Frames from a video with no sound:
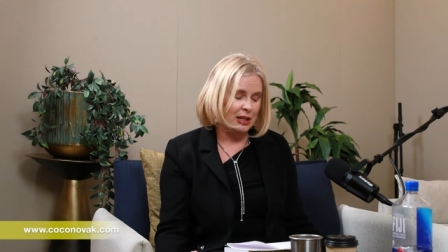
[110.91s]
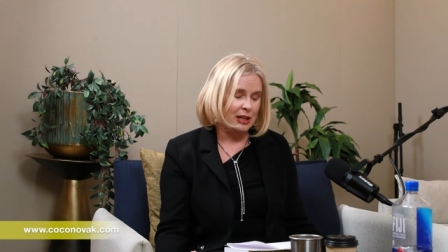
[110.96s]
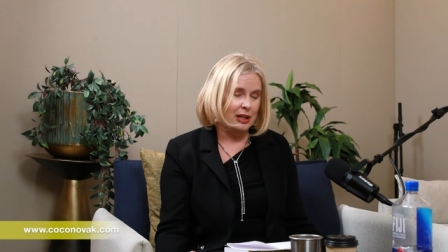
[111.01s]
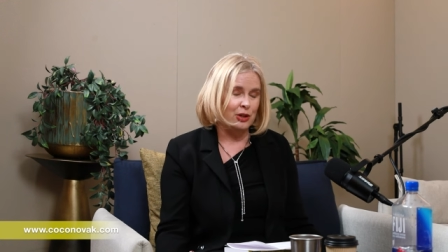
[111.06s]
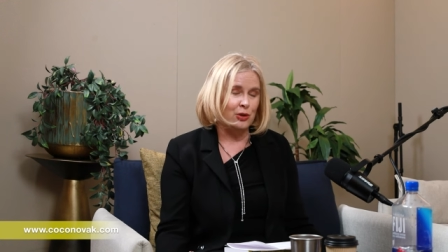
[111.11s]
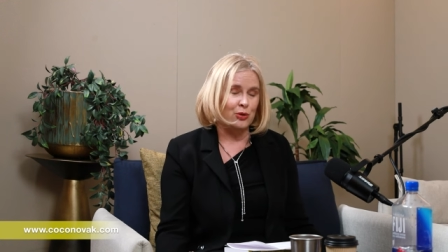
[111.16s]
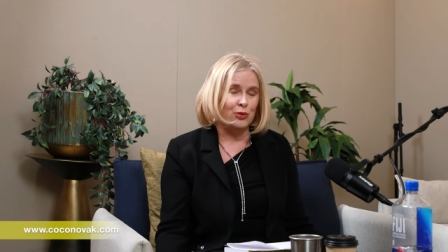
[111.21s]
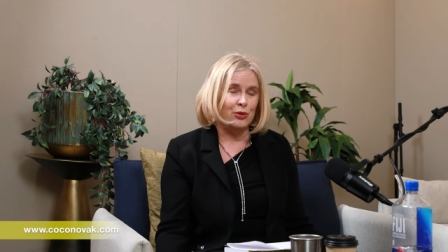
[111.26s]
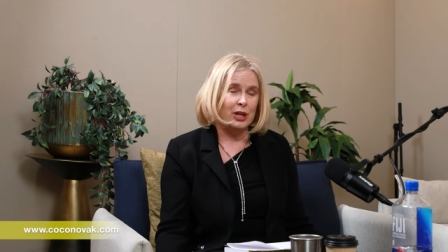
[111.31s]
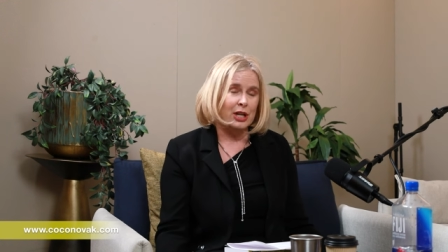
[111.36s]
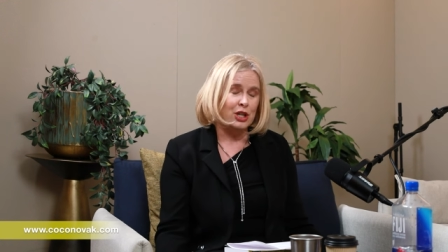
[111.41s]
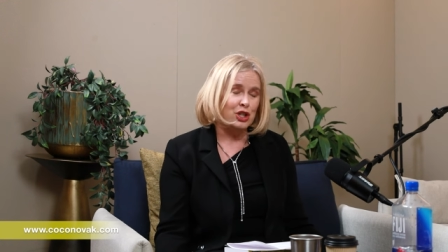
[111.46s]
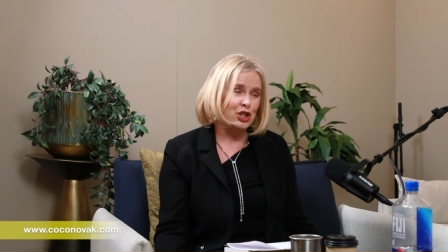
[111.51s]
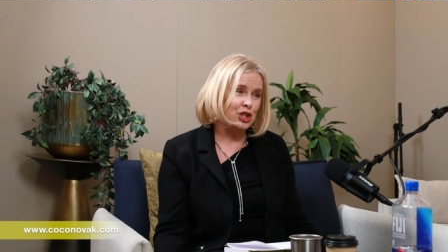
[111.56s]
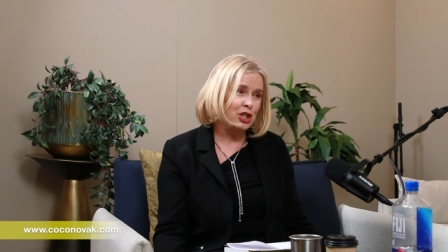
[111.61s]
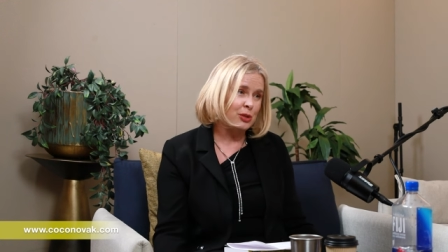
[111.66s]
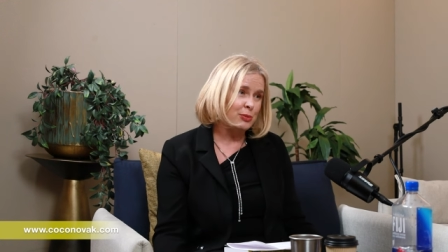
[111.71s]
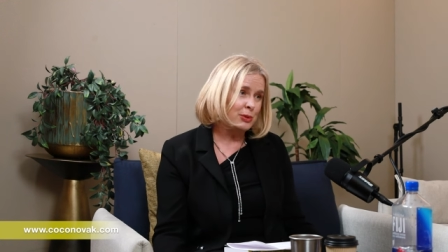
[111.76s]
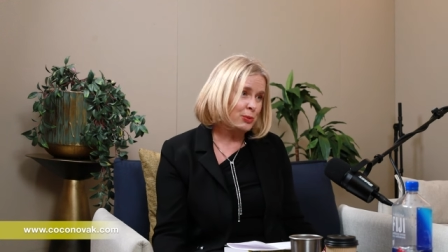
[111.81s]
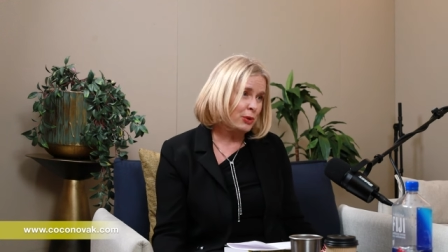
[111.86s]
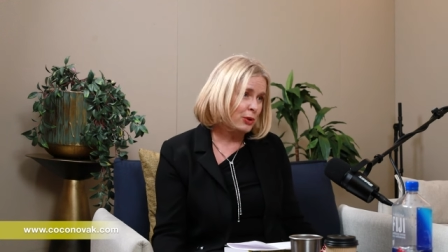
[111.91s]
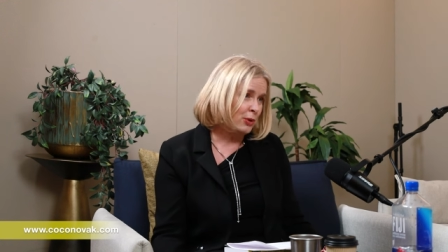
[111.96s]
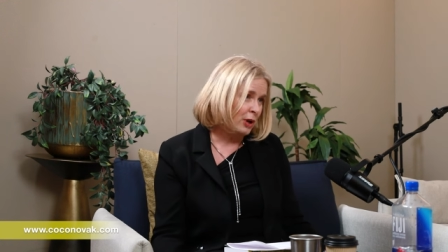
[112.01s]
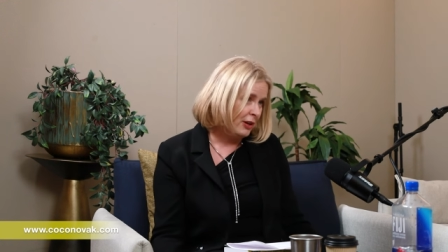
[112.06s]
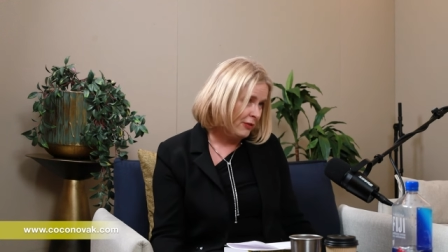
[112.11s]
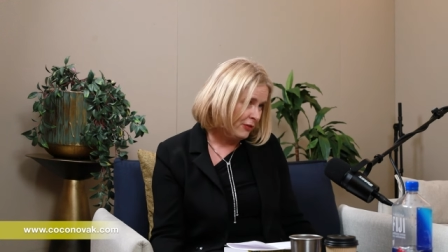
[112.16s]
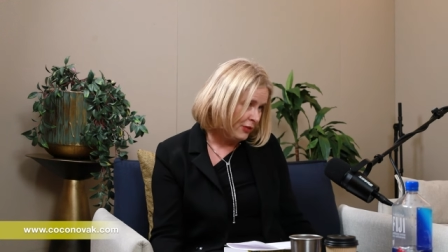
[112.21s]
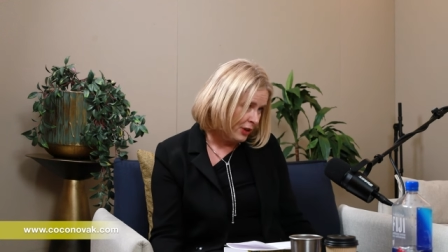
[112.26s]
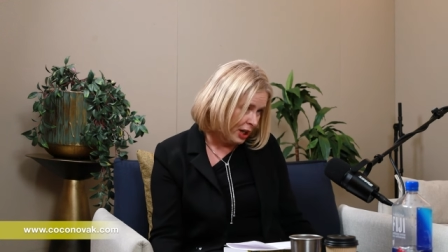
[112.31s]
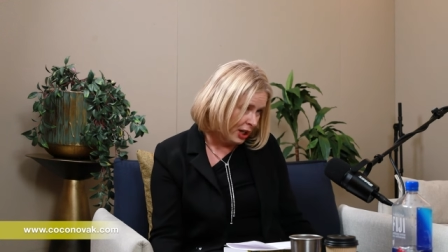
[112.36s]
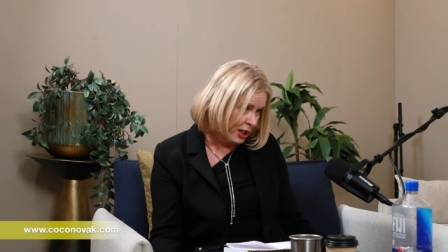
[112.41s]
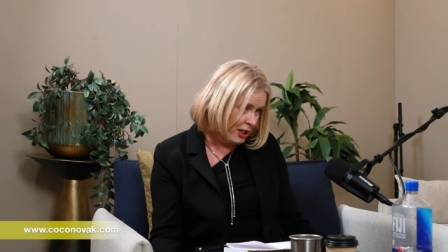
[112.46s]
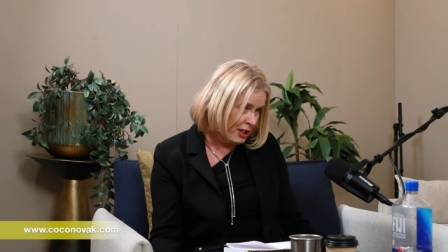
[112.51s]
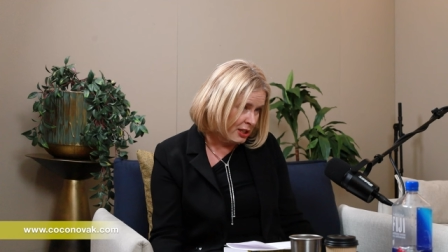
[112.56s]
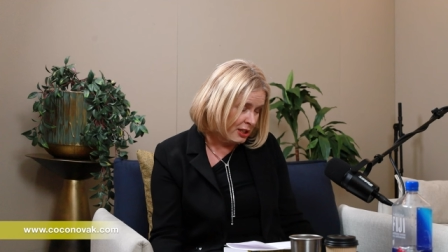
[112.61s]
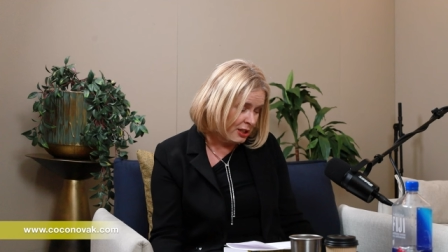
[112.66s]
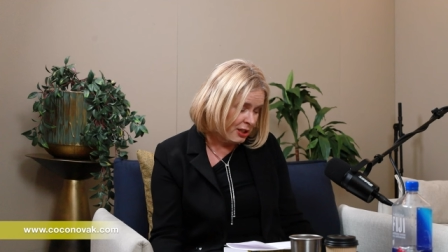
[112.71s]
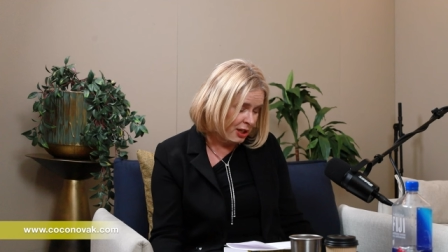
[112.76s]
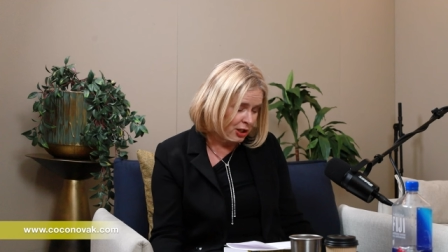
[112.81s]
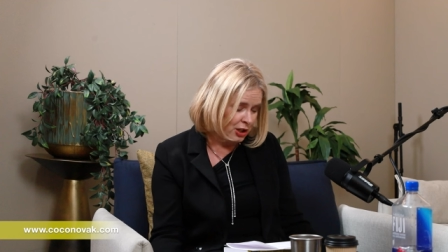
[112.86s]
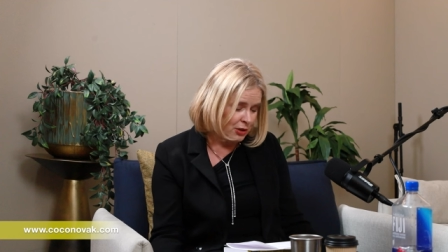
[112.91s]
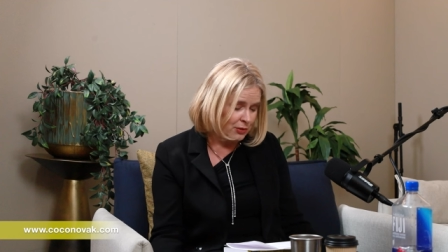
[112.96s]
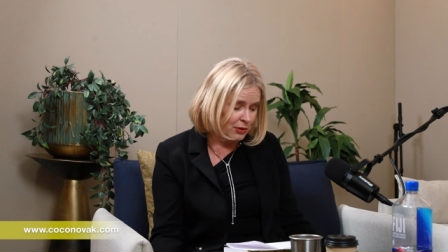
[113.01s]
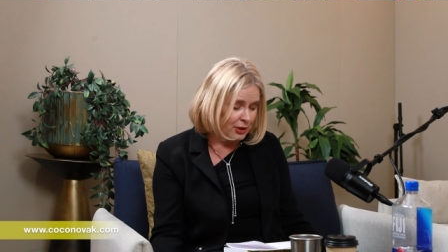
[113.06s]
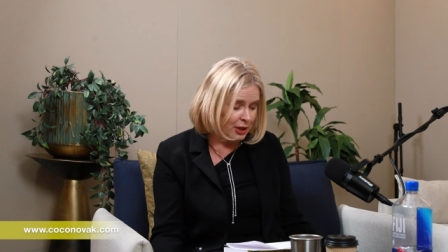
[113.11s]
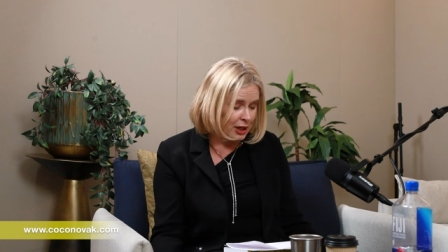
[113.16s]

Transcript: Your relationships were quite violent that you were